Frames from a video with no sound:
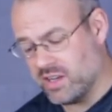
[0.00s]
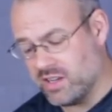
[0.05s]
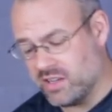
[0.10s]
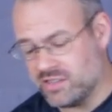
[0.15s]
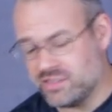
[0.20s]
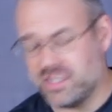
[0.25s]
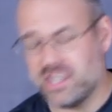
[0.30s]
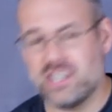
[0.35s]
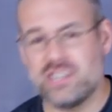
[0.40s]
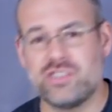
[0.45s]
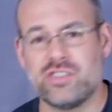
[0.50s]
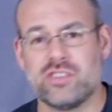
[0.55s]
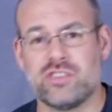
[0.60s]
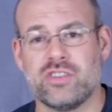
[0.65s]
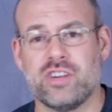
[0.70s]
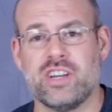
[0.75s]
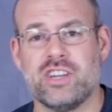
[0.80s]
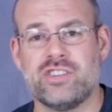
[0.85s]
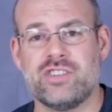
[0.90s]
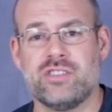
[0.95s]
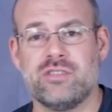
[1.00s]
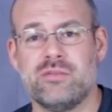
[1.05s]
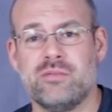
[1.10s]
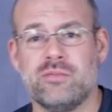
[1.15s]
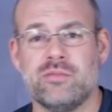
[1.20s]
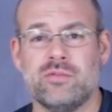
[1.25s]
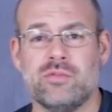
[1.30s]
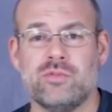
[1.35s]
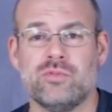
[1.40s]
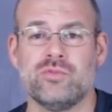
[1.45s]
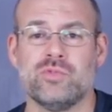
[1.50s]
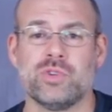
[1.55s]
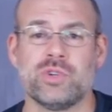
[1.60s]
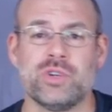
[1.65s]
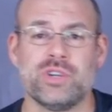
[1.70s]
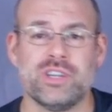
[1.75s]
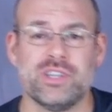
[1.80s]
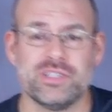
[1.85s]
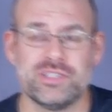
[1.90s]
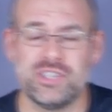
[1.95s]
Second generation
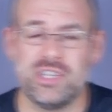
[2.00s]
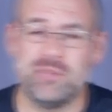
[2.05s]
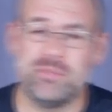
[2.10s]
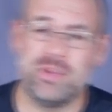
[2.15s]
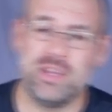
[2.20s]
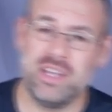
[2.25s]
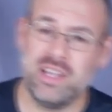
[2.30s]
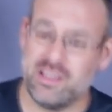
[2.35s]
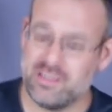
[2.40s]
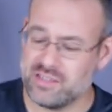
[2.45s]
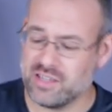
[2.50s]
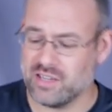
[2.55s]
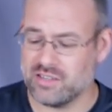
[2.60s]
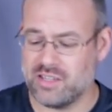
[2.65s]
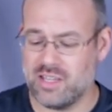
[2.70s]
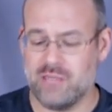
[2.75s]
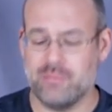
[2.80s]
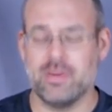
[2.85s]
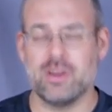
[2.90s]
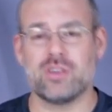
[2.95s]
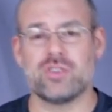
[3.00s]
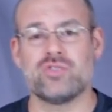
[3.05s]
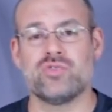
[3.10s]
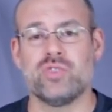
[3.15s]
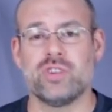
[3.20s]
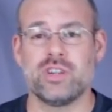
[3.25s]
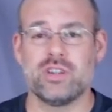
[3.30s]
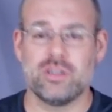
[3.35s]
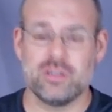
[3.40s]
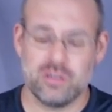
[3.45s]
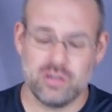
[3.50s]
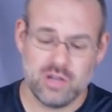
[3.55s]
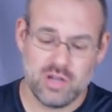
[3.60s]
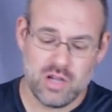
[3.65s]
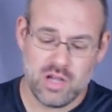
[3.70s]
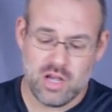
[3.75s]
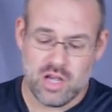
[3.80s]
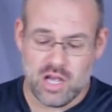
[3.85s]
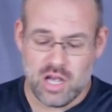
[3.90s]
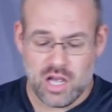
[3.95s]
Ruger LCP. It's got the better trigger.
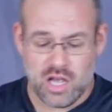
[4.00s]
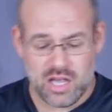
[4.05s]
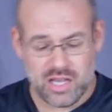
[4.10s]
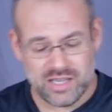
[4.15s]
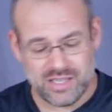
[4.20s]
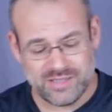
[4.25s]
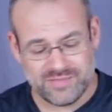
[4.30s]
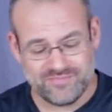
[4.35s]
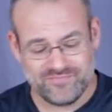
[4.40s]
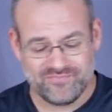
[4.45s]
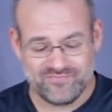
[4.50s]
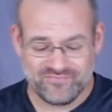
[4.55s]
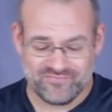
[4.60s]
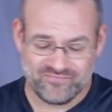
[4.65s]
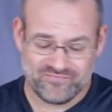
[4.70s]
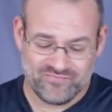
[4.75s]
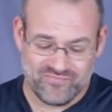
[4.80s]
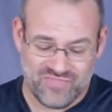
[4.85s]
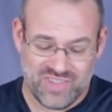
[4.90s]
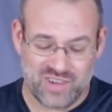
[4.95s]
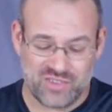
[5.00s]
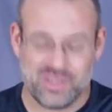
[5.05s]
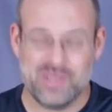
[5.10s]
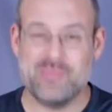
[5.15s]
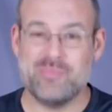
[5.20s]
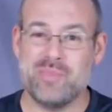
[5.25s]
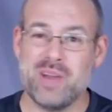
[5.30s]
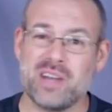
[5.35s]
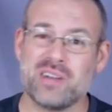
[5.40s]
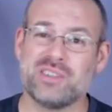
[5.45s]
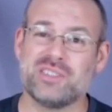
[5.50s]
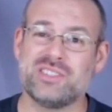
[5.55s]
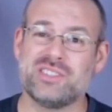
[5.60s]
Not really better